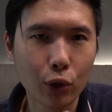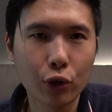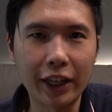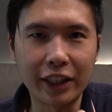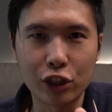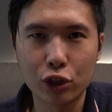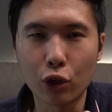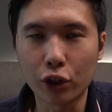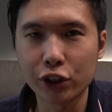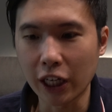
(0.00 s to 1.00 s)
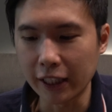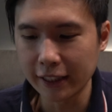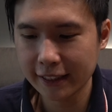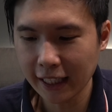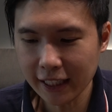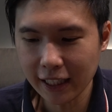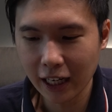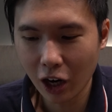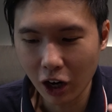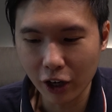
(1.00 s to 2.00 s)
look at the stock chart, it's kind of
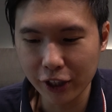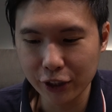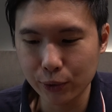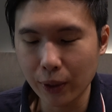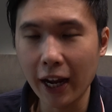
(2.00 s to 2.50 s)
hard to